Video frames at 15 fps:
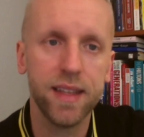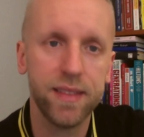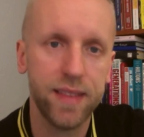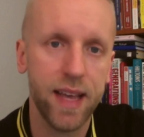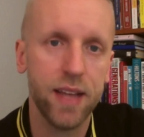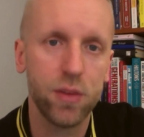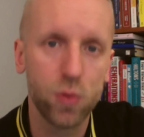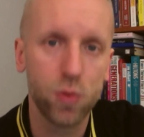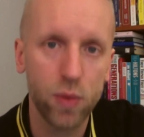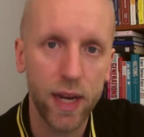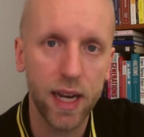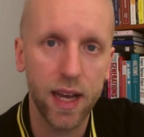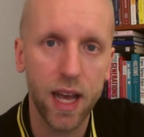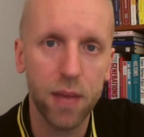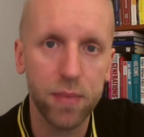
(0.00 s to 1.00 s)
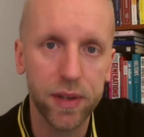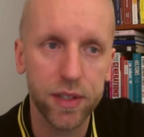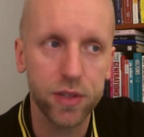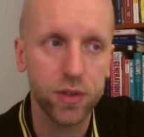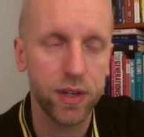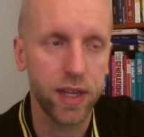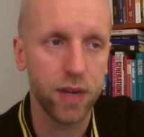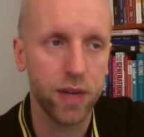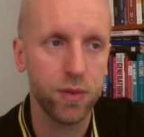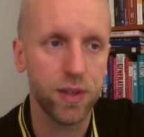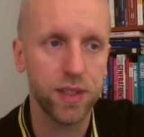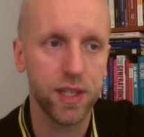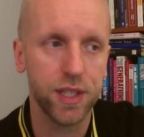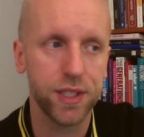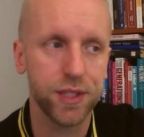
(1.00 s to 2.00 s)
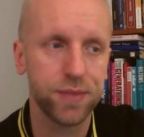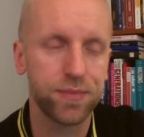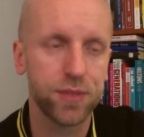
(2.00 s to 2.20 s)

that will happen during a recession.